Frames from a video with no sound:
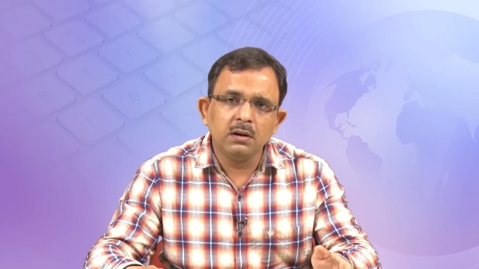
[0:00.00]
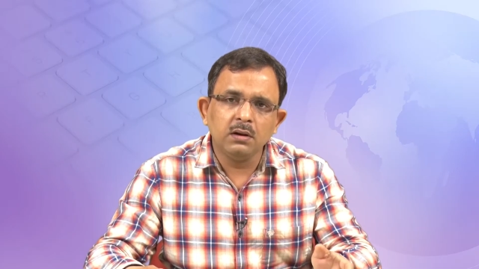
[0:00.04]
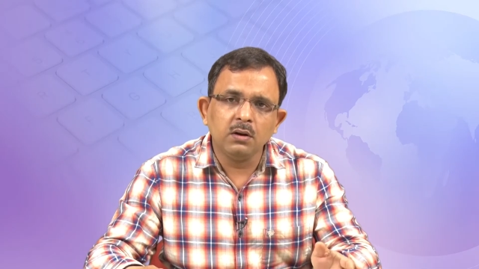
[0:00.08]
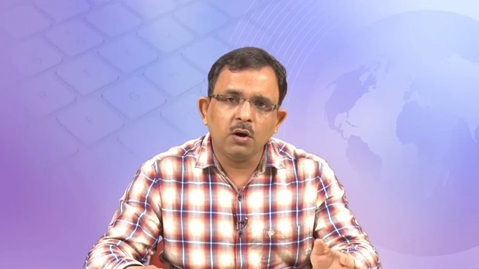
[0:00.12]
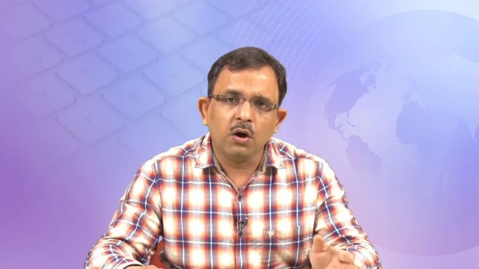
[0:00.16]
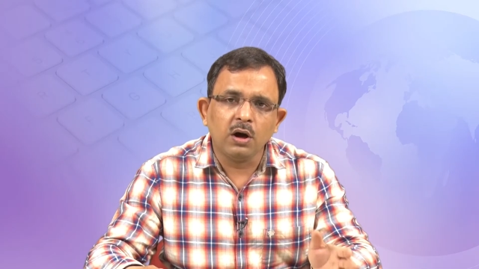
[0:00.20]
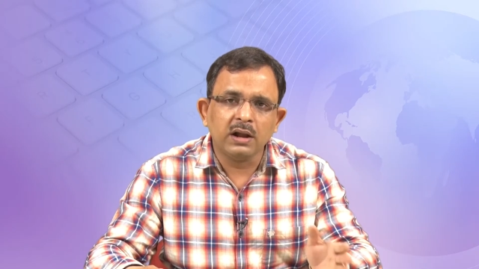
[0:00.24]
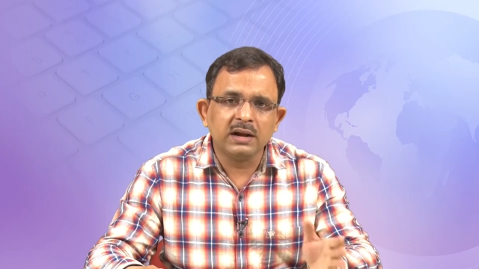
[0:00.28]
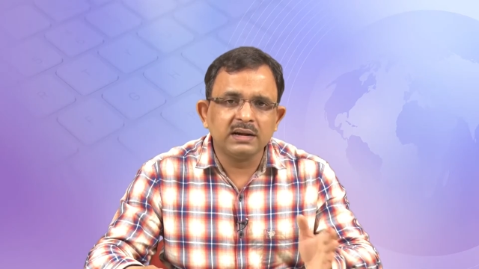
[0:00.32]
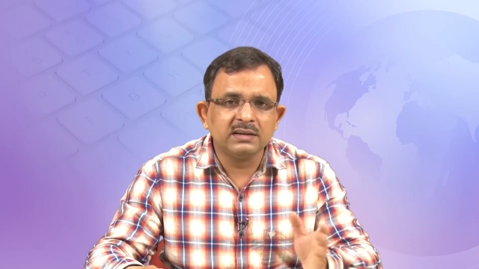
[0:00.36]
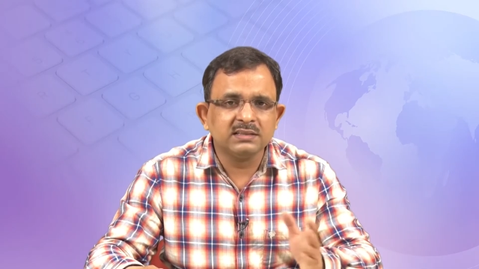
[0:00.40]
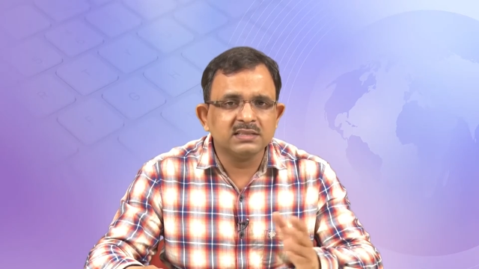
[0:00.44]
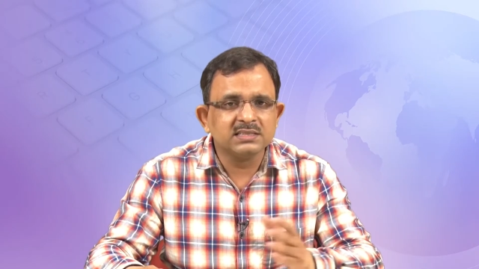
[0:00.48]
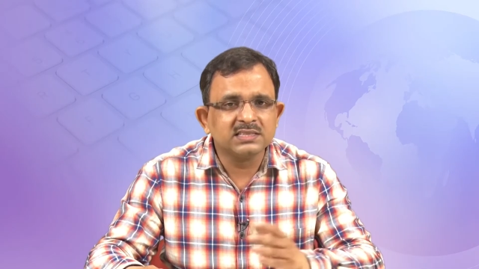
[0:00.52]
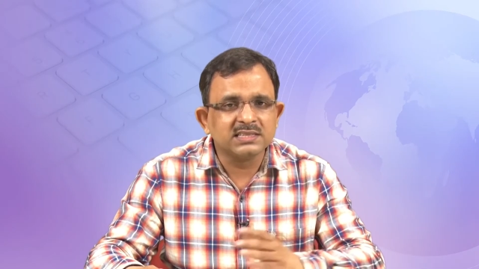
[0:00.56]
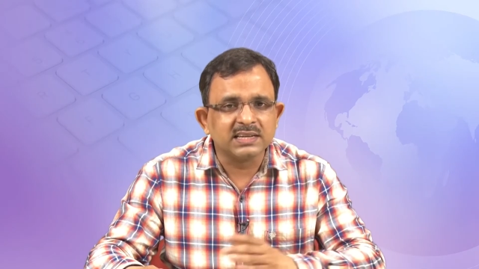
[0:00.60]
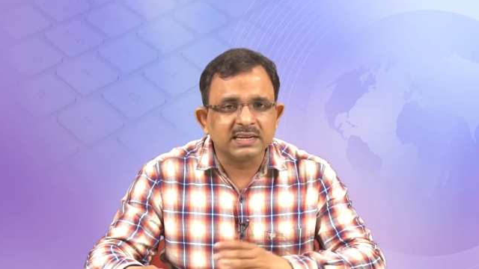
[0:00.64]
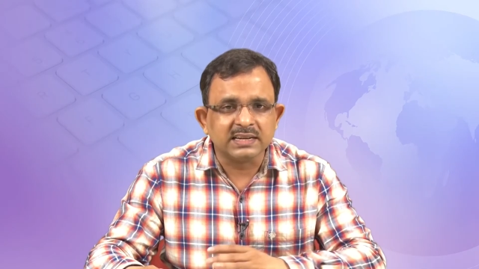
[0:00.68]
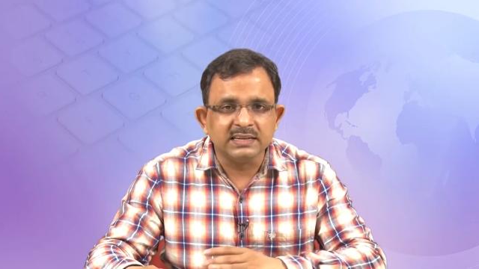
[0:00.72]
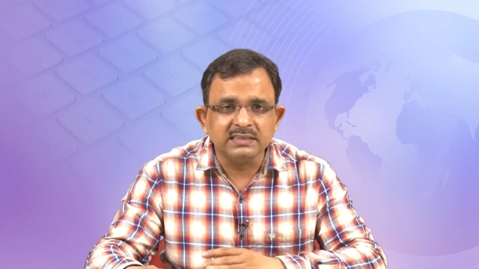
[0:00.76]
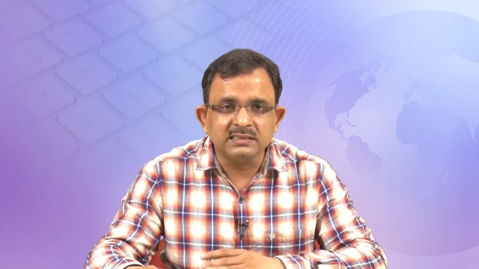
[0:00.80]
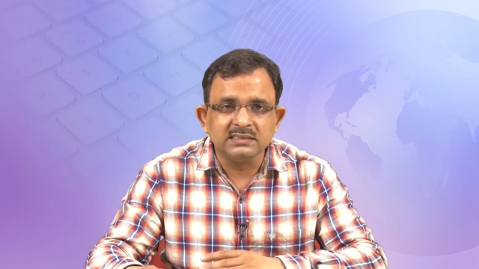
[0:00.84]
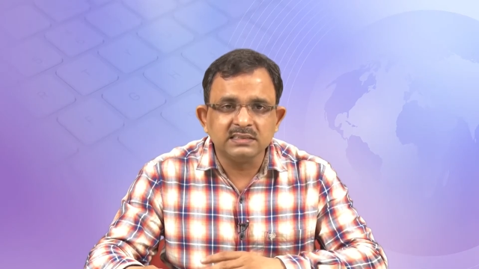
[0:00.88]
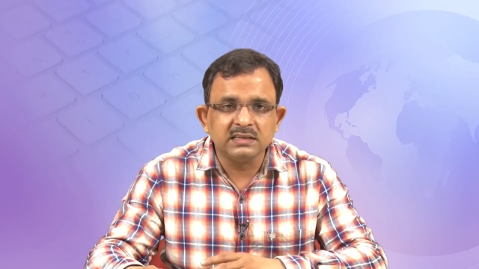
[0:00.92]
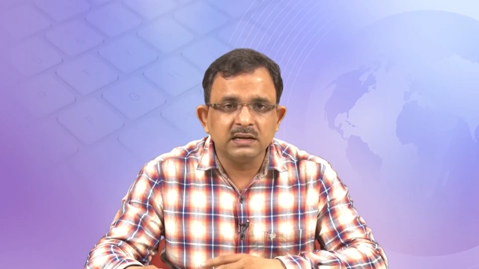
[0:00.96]
or at the
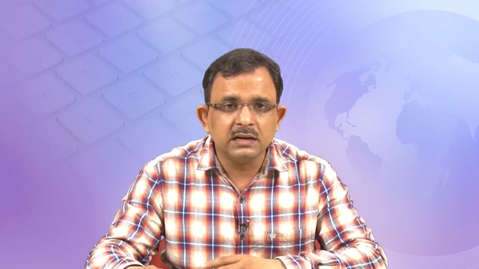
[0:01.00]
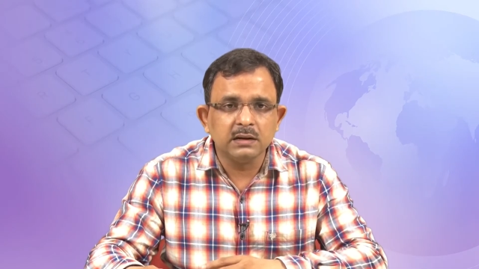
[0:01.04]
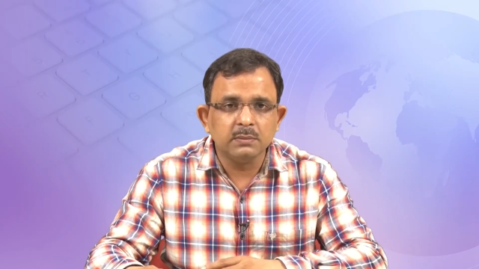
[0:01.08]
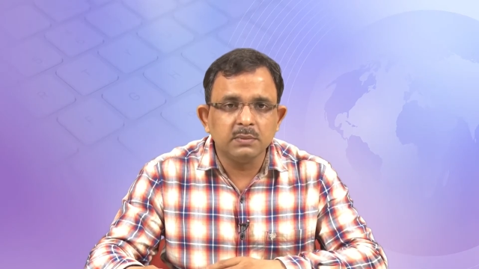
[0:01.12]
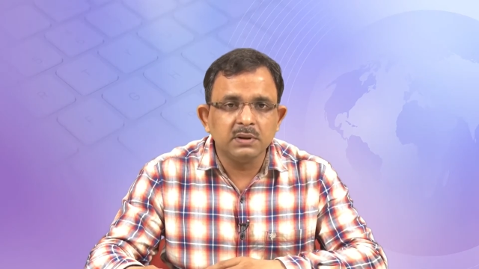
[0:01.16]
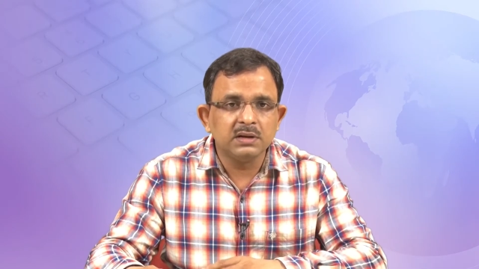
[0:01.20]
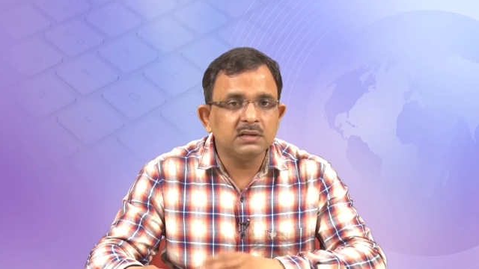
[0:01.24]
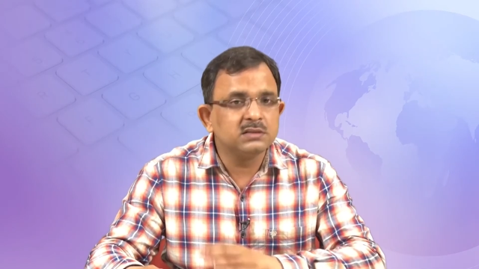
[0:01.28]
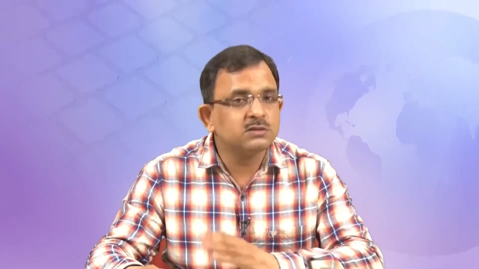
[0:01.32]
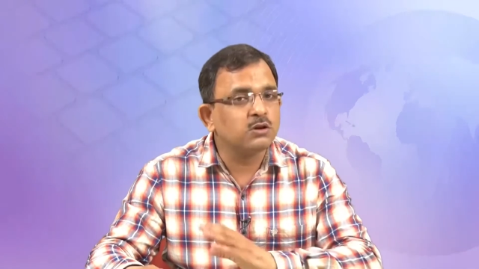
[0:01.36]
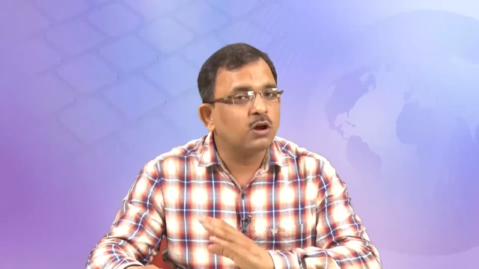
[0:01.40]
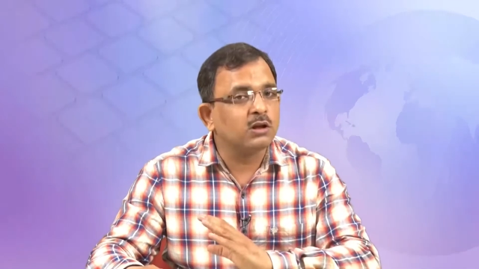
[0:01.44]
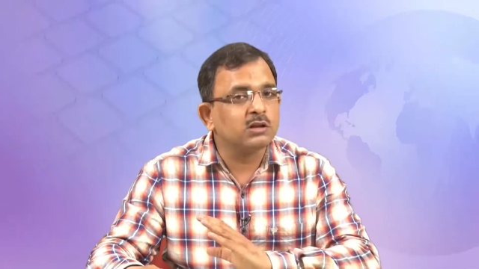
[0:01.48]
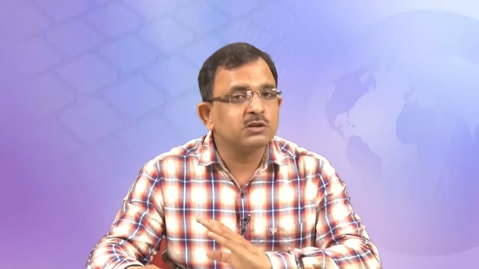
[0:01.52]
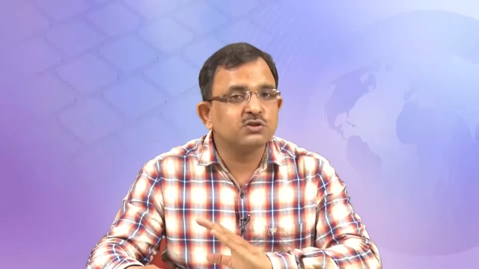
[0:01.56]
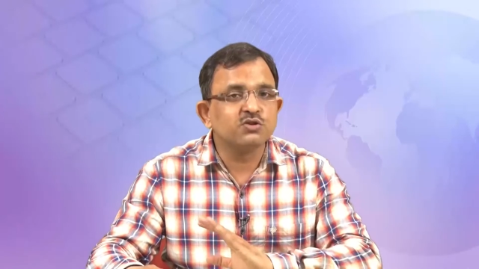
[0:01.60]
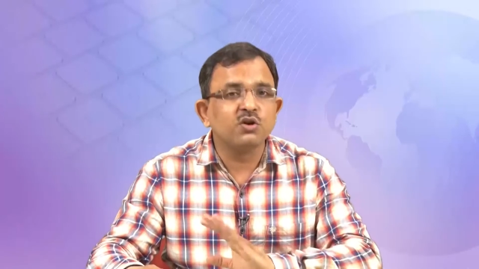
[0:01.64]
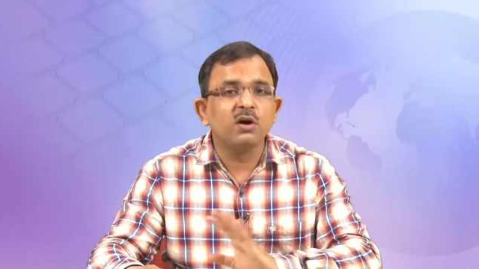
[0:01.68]
secondary level is also